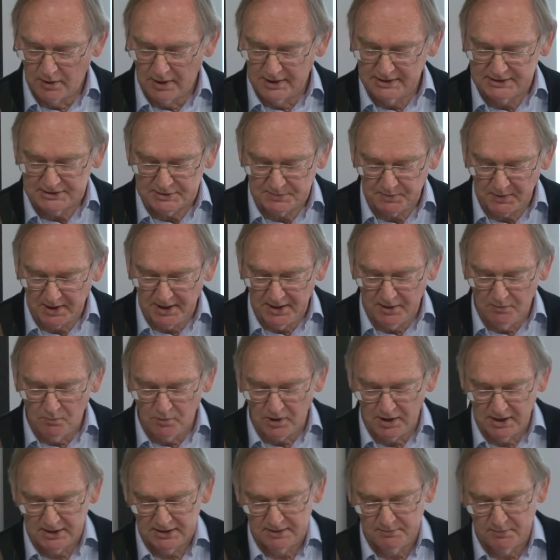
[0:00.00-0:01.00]
explain
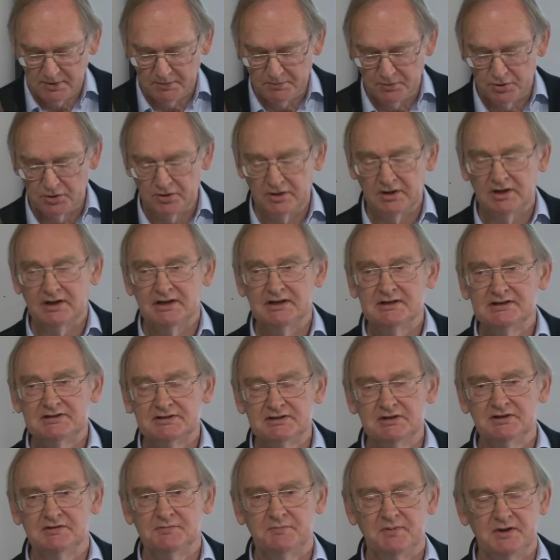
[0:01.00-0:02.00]
why the memorial
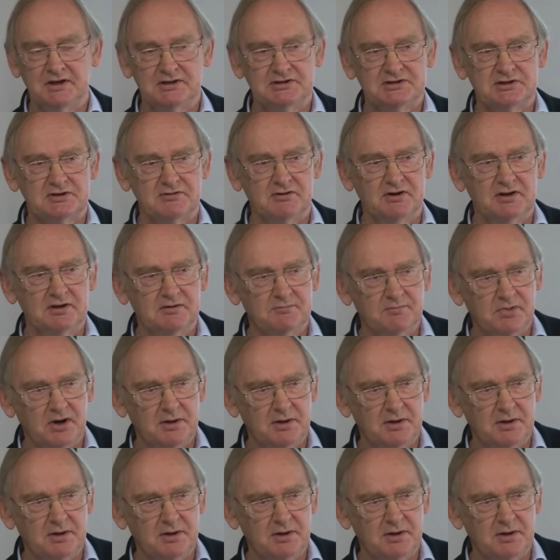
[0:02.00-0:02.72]
isn't pestering